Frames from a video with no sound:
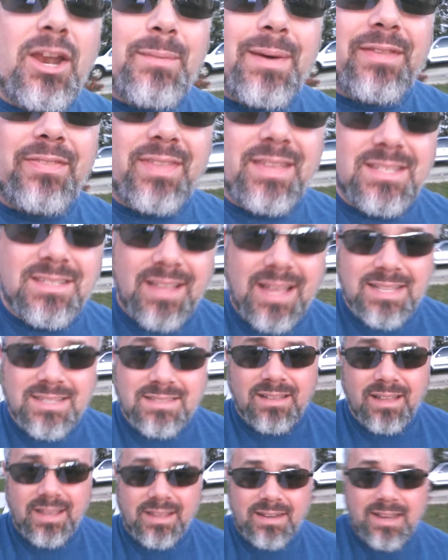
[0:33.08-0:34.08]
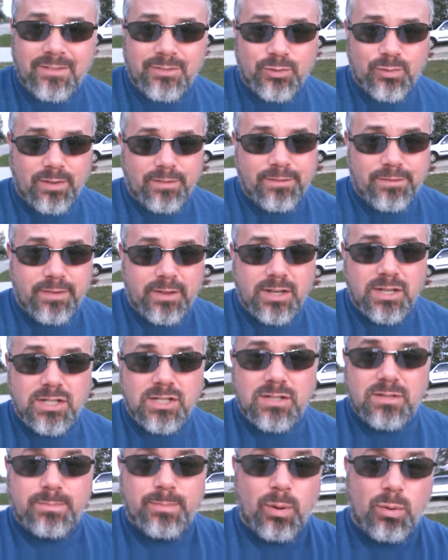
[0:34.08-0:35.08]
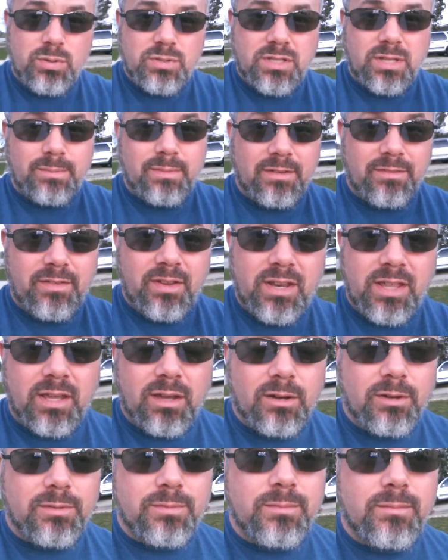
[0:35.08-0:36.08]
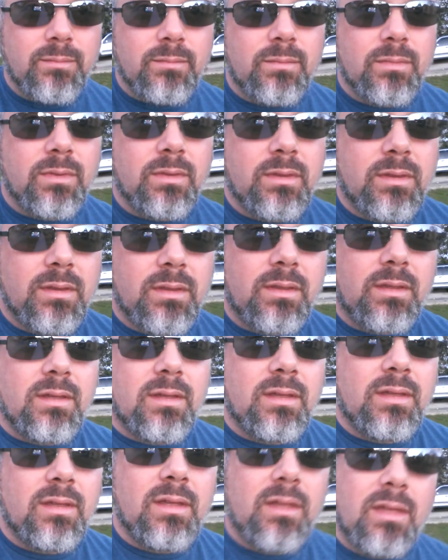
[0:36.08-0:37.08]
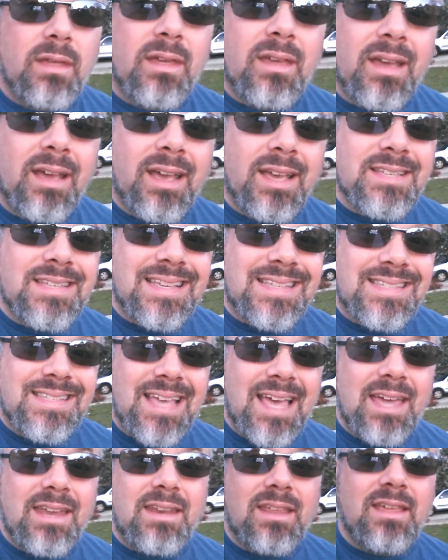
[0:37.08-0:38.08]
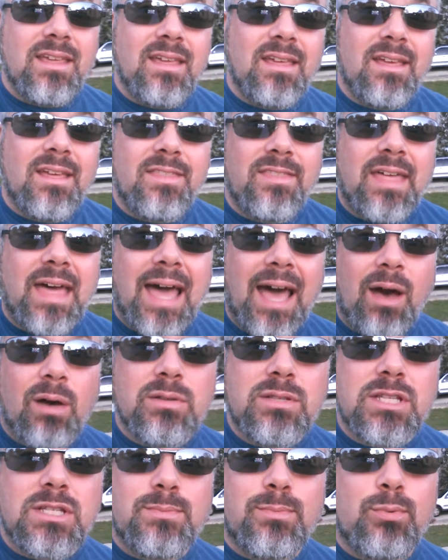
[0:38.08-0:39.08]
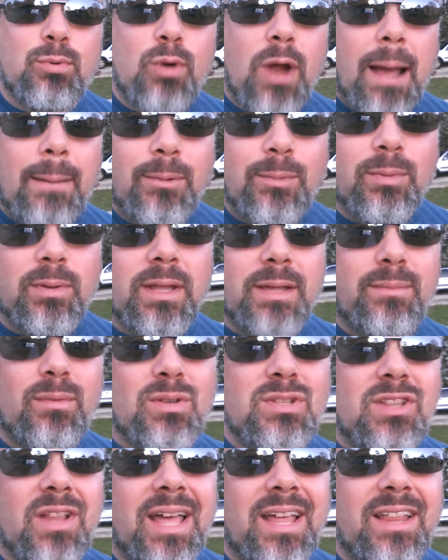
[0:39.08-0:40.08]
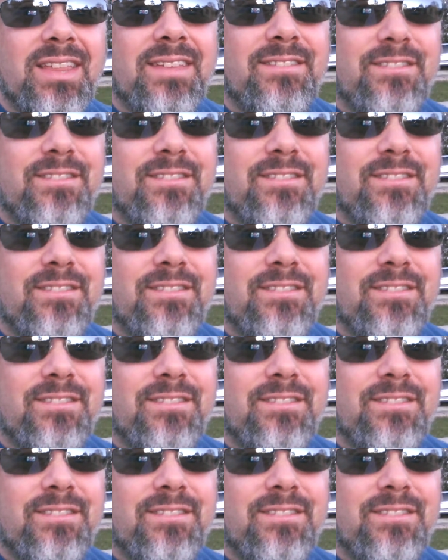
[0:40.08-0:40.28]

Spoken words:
about this last night after I finished posting my video, because I said the house is probably most likely